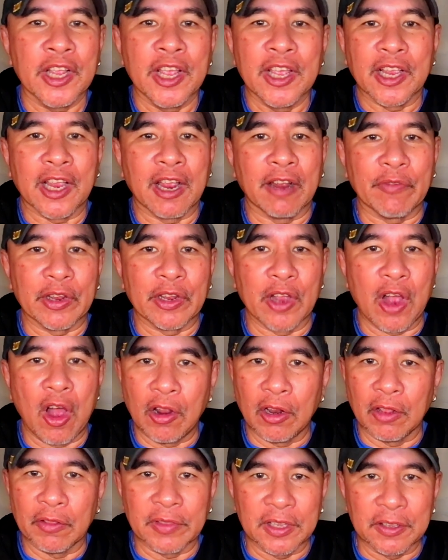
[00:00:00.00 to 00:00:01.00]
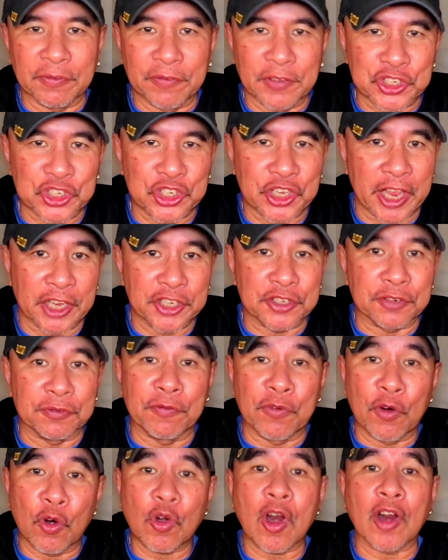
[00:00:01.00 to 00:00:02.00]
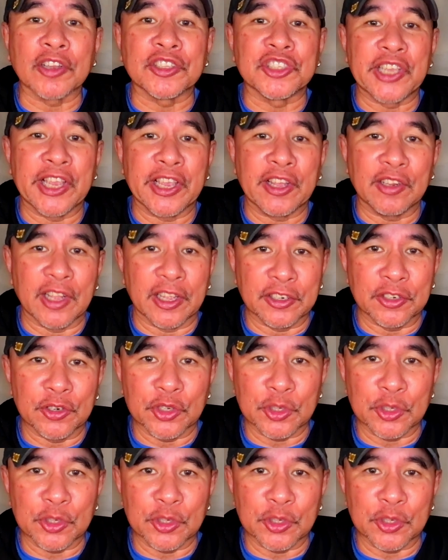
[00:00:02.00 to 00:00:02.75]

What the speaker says: covering all of the fishing action for our Tailhunter